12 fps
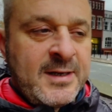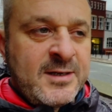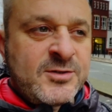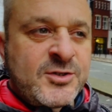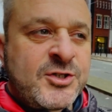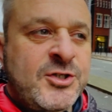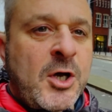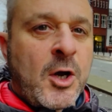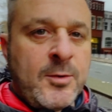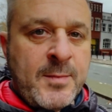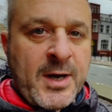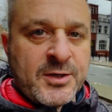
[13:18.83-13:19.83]
so
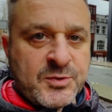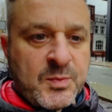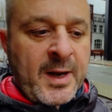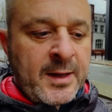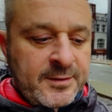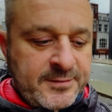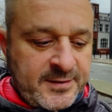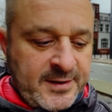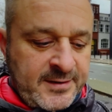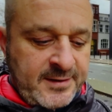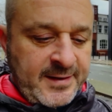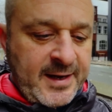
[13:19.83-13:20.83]
much wealth
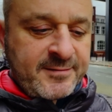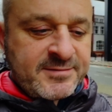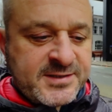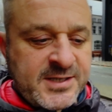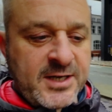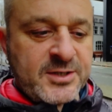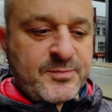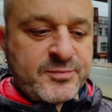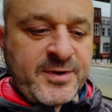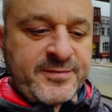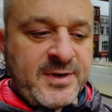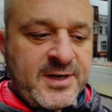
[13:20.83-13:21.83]
and that they have such
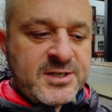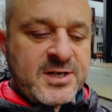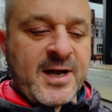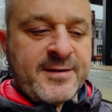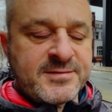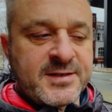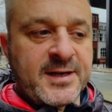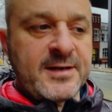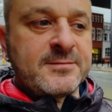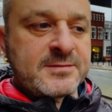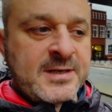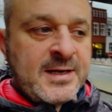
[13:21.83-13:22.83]
privileged
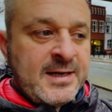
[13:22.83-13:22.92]
lifestyles,